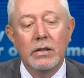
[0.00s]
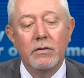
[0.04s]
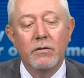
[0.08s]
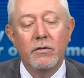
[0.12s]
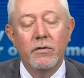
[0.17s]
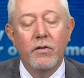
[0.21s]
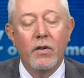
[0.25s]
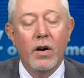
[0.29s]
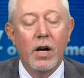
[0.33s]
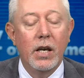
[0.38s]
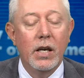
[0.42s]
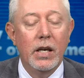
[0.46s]

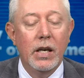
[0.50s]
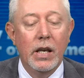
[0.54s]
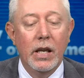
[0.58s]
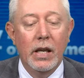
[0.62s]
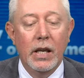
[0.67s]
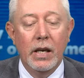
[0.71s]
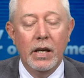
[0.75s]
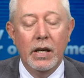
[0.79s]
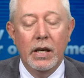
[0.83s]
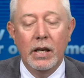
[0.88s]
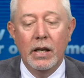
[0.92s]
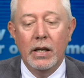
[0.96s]

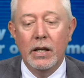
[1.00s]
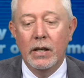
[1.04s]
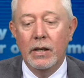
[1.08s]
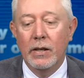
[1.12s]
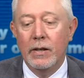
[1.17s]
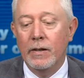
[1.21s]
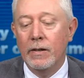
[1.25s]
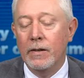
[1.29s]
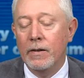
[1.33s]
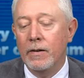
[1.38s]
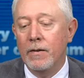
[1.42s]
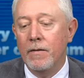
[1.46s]
funded,
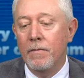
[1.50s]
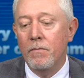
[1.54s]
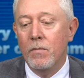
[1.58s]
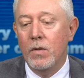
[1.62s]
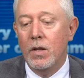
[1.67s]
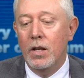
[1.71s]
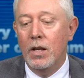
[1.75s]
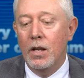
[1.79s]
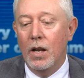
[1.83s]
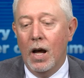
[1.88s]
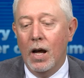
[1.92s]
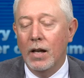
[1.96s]

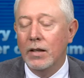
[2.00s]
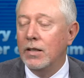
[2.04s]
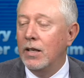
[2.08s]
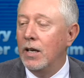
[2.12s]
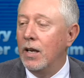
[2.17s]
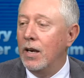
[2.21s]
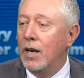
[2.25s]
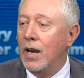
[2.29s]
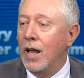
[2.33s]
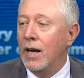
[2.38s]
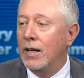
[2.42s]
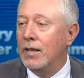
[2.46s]
not
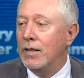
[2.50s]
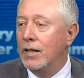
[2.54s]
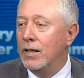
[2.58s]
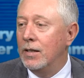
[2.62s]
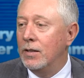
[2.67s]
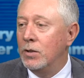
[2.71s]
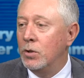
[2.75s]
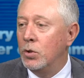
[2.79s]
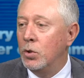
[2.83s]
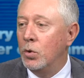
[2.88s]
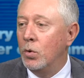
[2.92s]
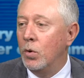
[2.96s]

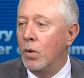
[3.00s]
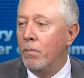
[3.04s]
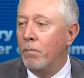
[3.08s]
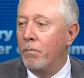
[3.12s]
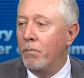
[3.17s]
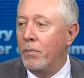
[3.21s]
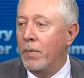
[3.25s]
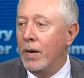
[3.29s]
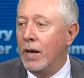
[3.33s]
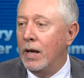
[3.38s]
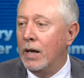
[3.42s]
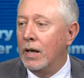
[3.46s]
connected to a
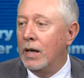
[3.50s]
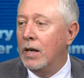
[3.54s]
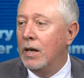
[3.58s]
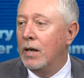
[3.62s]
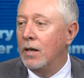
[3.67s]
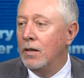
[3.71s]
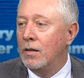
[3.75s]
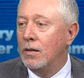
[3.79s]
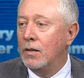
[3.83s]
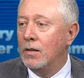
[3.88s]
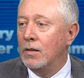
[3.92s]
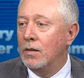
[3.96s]
big
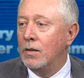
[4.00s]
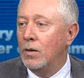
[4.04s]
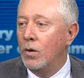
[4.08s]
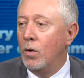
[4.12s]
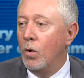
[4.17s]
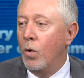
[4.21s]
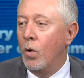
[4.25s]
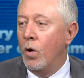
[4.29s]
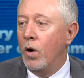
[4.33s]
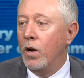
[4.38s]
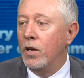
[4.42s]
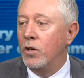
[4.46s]

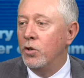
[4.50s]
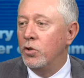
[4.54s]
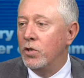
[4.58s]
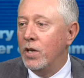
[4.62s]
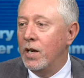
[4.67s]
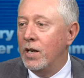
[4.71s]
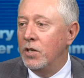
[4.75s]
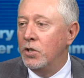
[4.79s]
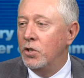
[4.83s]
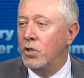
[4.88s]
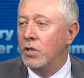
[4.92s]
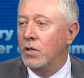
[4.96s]

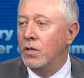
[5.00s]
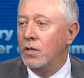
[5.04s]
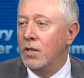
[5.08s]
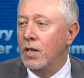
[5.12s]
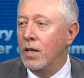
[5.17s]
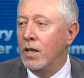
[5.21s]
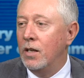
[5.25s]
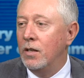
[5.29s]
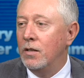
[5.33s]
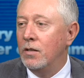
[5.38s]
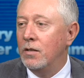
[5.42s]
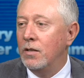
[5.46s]
organization
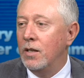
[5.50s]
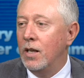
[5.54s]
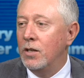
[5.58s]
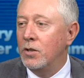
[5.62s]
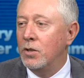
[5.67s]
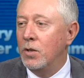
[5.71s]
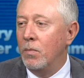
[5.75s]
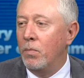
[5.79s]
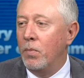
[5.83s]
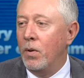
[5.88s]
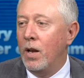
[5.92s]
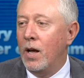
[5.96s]
that, that
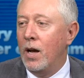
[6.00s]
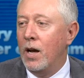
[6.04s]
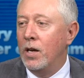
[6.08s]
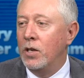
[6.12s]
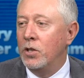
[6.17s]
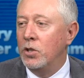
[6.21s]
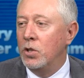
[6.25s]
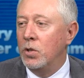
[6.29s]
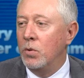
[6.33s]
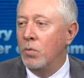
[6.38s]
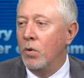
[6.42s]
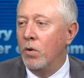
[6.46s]

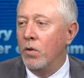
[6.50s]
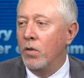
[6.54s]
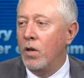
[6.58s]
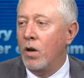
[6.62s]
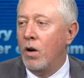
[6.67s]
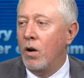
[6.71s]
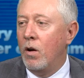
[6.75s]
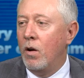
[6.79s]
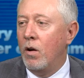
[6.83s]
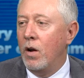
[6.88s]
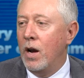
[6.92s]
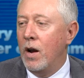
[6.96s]
supplies you with
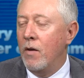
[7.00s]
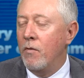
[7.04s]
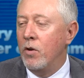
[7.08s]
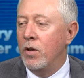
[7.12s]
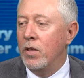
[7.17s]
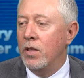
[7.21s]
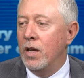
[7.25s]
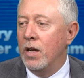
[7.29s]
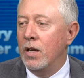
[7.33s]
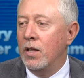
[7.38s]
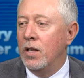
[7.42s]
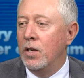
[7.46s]
all
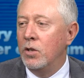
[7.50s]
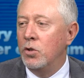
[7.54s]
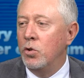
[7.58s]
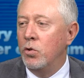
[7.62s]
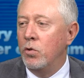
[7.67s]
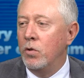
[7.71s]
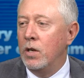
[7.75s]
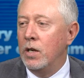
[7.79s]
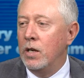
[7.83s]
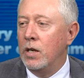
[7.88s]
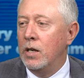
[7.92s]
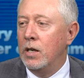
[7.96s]
everything that
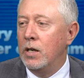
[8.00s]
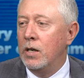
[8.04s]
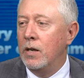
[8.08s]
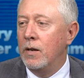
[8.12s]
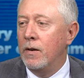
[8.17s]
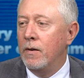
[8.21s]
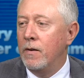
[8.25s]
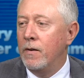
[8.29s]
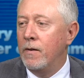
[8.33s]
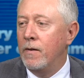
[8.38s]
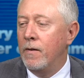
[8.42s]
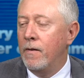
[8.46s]
you need,
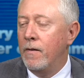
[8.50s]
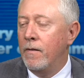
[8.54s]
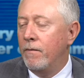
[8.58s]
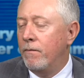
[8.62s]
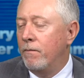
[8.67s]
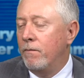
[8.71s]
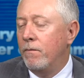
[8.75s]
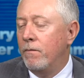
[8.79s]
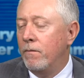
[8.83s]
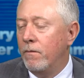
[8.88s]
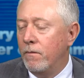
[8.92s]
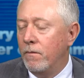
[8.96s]

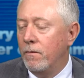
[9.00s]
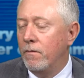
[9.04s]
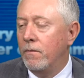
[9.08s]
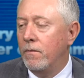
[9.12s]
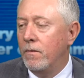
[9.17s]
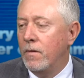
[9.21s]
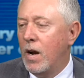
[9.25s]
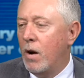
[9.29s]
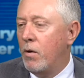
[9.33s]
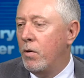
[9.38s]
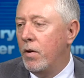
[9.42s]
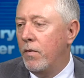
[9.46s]

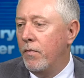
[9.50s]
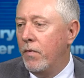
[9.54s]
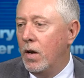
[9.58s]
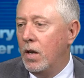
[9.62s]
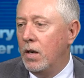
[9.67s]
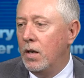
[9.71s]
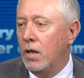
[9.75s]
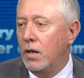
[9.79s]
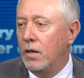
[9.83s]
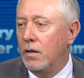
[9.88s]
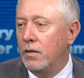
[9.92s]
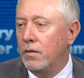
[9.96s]
how are you
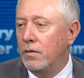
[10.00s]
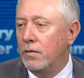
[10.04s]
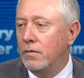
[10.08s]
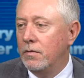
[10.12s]
funded?